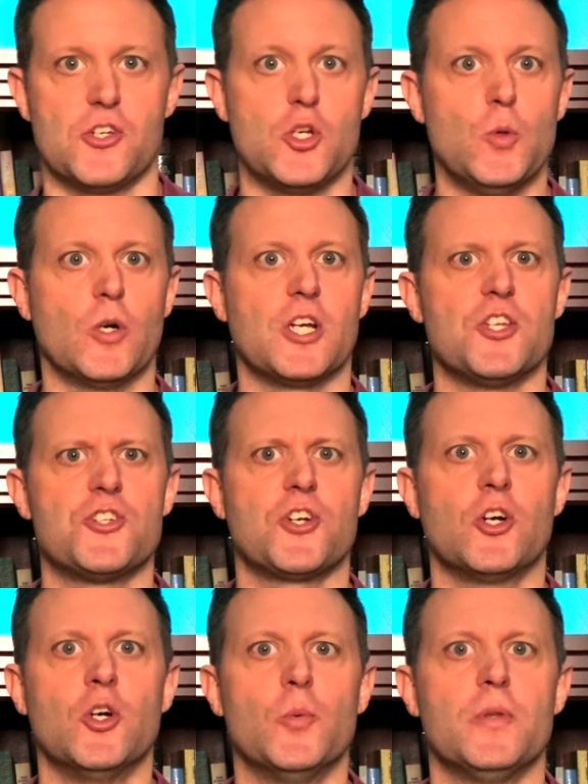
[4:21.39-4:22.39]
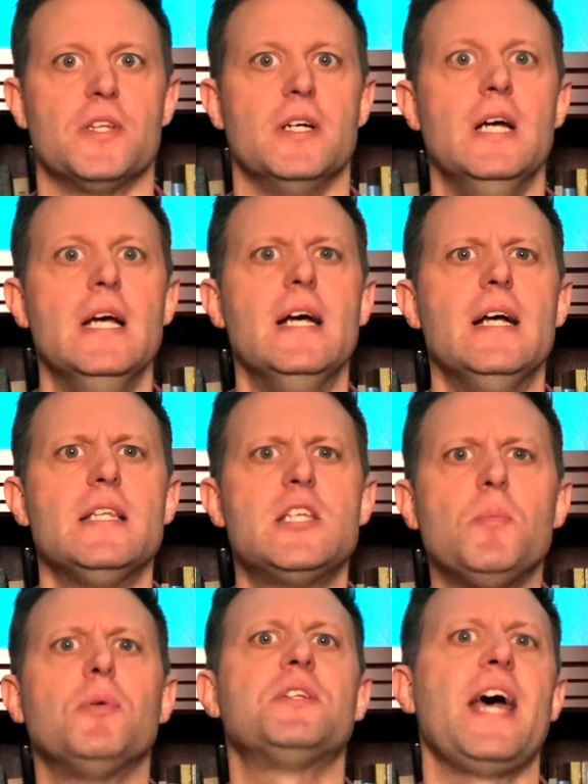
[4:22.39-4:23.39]
who were concerned with the
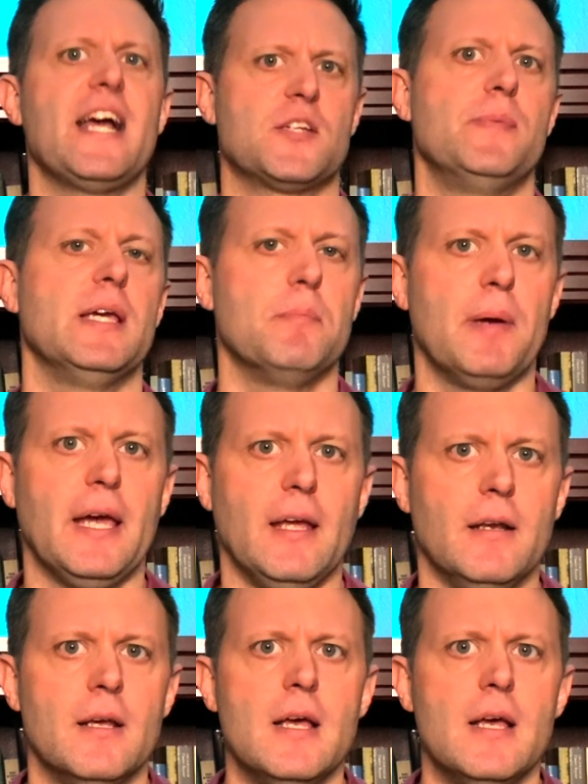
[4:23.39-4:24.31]
temple tax being paid.